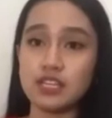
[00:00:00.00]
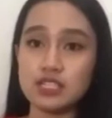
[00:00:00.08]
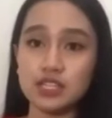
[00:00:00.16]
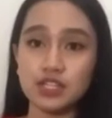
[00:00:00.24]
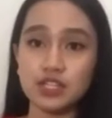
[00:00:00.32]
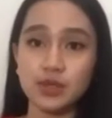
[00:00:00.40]

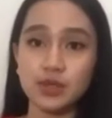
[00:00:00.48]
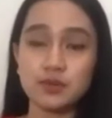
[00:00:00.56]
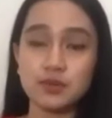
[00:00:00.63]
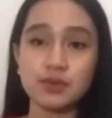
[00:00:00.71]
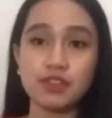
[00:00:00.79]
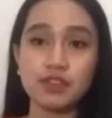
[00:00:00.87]

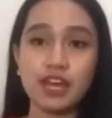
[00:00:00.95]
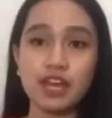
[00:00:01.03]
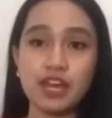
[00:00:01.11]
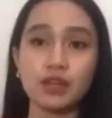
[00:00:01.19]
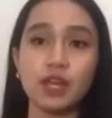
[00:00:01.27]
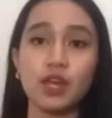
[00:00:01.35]
issues so
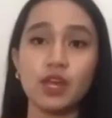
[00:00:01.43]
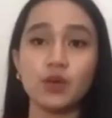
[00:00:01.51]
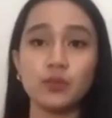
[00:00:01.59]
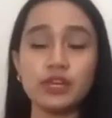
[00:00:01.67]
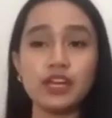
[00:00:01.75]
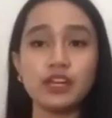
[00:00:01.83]
that
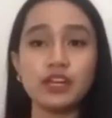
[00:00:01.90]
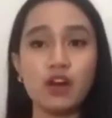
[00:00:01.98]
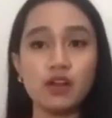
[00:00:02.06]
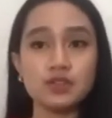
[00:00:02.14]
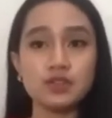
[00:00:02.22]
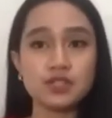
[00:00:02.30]
we can
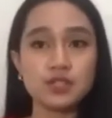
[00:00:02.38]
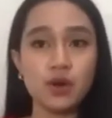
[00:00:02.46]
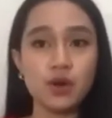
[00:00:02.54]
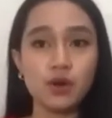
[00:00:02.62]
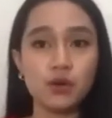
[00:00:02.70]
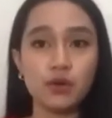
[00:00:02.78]

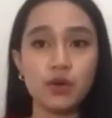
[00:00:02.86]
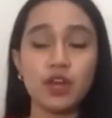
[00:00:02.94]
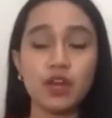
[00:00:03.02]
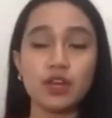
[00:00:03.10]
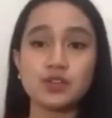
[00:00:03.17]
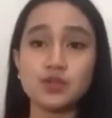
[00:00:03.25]
also
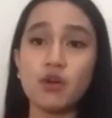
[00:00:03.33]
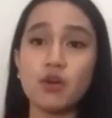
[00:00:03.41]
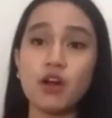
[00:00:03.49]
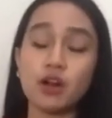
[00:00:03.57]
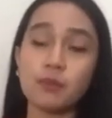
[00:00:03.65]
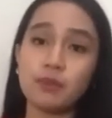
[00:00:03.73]
do
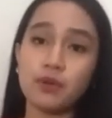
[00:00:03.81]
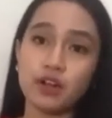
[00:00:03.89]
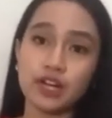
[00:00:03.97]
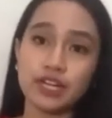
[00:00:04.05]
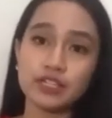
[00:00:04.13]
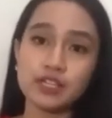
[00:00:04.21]
our
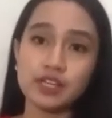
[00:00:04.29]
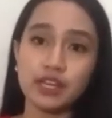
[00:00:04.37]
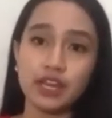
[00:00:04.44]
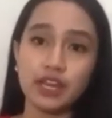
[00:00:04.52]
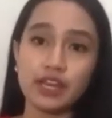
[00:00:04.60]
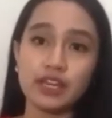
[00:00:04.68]
part
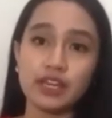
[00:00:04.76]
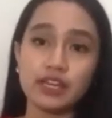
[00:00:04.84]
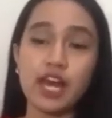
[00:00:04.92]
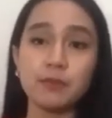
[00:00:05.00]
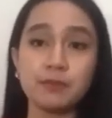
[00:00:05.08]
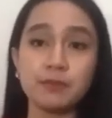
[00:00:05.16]
in
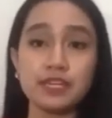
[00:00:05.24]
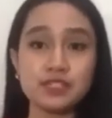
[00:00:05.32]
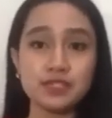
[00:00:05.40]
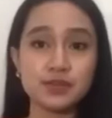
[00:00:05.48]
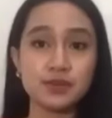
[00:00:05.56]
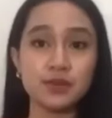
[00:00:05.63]
helping
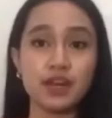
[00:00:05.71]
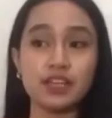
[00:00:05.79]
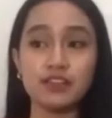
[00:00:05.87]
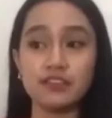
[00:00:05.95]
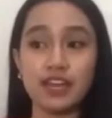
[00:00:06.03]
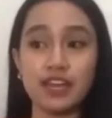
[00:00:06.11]
to
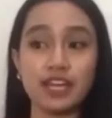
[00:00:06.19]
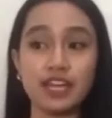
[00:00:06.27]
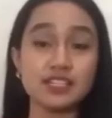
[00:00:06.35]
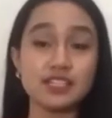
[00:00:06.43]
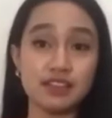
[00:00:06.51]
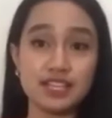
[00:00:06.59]
alleviate
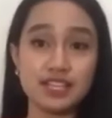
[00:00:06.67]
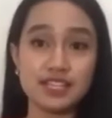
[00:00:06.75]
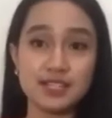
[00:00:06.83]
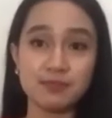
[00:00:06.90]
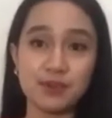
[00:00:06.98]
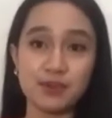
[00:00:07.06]

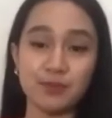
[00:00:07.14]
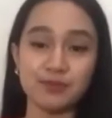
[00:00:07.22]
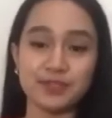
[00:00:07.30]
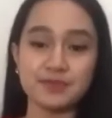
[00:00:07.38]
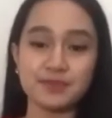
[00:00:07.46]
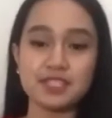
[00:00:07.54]
these
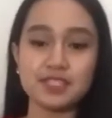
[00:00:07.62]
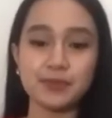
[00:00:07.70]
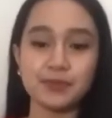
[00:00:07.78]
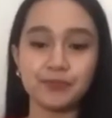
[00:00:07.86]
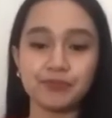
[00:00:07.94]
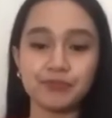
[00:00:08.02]
problems.
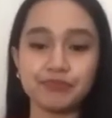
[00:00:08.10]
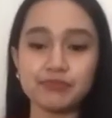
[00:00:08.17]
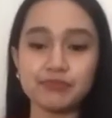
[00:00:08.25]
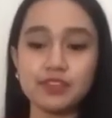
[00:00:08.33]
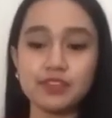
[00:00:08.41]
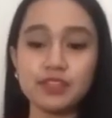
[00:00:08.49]

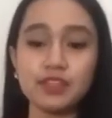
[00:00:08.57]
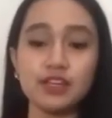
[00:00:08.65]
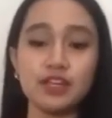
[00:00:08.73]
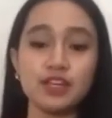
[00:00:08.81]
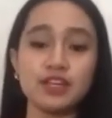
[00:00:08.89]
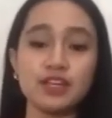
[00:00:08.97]

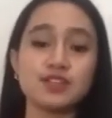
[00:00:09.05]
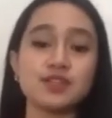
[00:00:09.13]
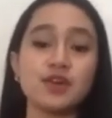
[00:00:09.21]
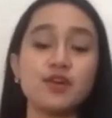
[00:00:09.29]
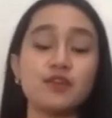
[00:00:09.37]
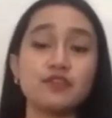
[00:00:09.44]

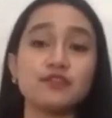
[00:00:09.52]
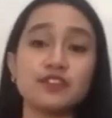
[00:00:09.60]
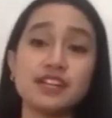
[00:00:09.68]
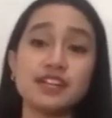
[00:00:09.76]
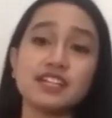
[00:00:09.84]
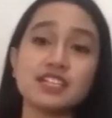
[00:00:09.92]
So
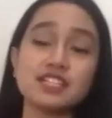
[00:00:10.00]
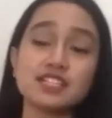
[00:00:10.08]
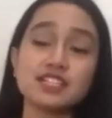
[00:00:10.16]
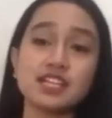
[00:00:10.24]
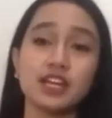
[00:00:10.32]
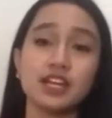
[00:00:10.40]

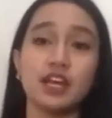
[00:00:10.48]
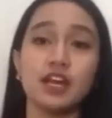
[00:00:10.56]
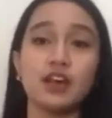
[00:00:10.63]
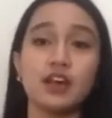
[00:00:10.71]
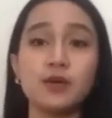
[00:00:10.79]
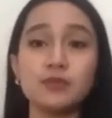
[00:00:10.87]
first,
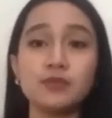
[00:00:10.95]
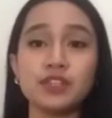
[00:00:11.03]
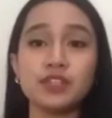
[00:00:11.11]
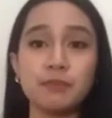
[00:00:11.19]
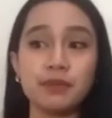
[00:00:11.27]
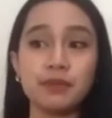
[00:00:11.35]

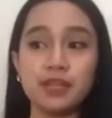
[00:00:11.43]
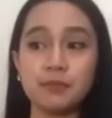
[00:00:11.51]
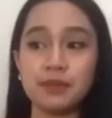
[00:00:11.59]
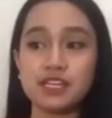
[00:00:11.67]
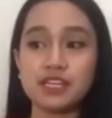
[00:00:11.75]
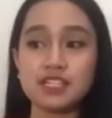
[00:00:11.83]
Mutya
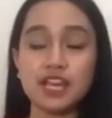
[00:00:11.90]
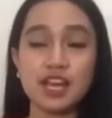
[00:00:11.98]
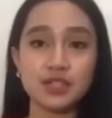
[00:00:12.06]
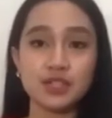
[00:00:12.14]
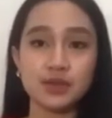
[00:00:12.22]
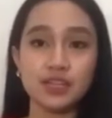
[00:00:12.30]
Pilipinas
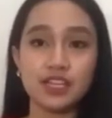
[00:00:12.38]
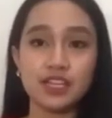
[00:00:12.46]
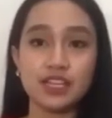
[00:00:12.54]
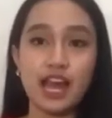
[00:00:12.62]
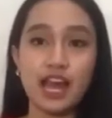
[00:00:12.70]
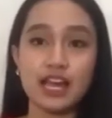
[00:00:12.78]

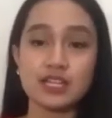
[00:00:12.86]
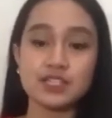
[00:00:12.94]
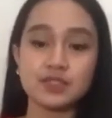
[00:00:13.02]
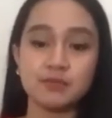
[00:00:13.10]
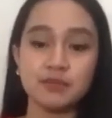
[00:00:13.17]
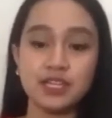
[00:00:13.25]
actually
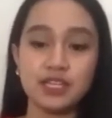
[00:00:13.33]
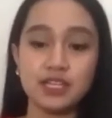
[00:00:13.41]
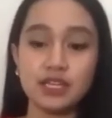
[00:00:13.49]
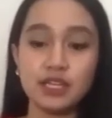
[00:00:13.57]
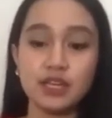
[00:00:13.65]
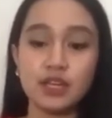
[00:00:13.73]
asked
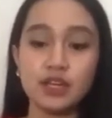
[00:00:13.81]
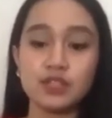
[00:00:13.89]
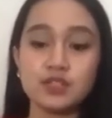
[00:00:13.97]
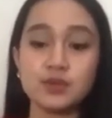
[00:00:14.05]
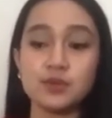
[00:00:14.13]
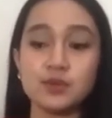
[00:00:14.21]
me
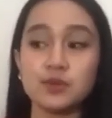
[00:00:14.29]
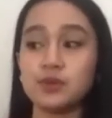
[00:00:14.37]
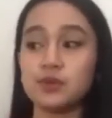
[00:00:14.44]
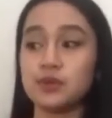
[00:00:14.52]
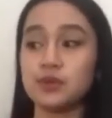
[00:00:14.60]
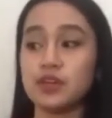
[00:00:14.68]

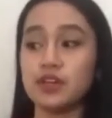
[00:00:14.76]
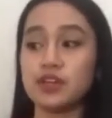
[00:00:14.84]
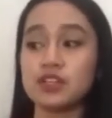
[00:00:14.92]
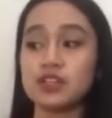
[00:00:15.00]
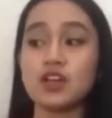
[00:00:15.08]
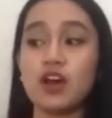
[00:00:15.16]
to
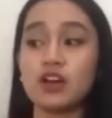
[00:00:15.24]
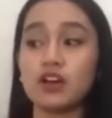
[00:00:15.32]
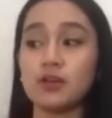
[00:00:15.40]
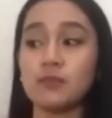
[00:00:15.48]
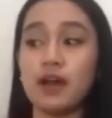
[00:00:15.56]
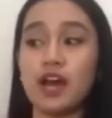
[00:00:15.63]
talk
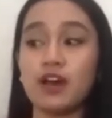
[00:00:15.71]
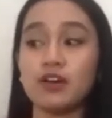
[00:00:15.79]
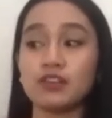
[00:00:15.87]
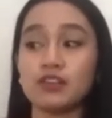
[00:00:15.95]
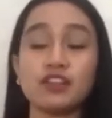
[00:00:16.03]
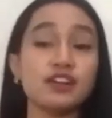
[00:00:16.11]

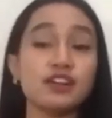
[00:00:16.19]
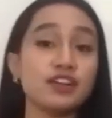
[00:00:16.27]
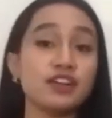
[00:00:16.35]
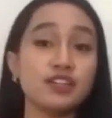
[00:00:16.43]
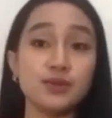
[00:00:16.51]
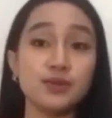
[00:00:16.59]
about the
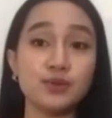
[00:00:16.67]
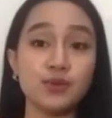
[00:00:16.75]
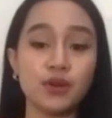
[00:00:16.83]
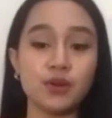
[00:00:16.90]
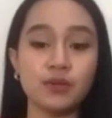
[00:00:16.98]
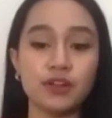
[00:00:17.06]
new
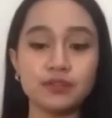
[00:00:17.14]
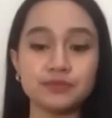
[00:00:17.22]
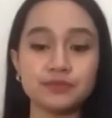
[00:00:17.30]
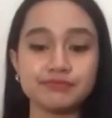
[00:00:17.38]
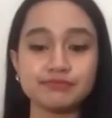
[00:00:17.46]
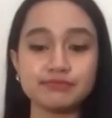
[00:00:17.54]
normal.
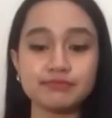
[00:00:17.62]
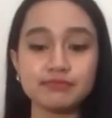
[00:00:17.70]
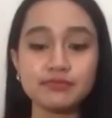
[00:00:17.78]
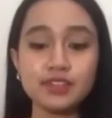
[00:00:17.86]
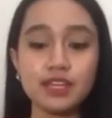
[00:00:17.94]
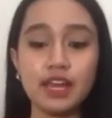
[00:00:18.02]

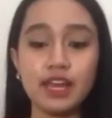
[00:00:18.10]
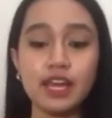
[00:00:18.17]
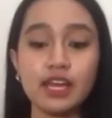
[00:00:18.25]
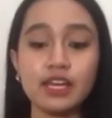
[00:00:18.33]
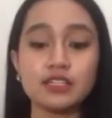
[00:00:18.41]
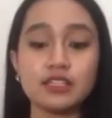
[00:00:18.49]

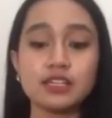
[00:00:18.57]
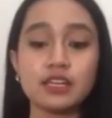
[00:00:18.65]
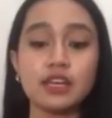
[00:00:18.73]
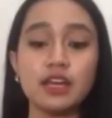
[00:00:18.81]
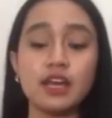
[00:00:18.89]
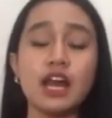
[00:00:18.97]
And
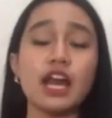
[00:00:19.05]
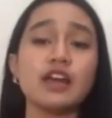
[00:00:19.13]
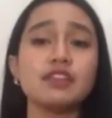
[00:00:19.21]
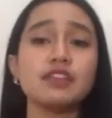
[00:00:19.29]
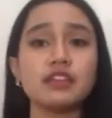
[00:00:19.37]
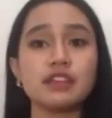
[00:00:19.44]
I
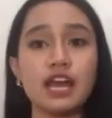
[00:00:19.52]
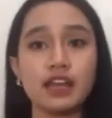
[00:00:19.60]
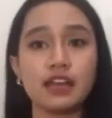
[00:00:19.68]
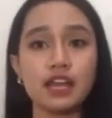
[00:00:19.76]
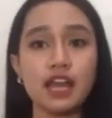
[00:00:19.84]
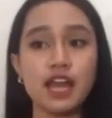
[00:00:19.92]
think
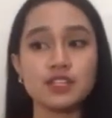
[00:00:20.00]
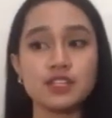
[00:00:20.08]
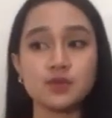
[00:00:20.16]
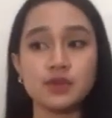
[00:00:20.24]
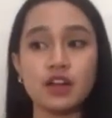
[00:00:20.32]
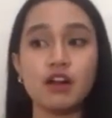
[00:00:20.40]
that as
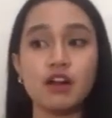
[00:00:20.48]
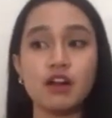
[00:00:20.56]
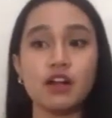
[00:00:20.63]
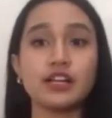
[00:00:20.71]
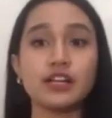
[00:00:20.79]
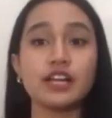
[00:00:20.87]
we
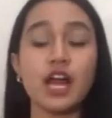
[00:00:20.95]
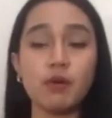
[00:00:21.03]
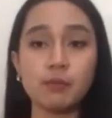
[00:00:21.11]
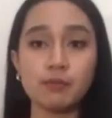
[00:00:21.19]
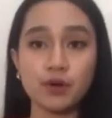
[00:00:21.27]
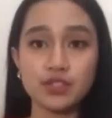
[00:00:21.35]
are now
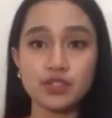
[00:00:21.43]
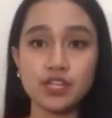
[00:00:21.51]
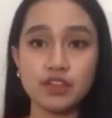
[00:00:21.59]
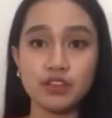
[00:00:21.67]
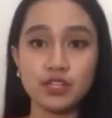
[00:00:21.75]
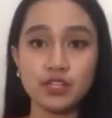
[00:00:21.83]

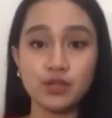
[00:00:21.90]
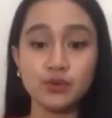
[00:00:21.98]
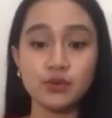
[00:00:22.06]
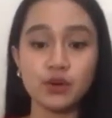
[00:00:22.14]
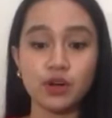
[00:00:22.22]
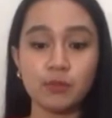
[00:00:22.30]
approaching the new
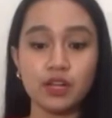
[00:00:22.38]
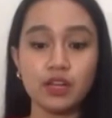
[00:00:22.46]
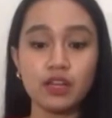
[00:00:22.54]
normal,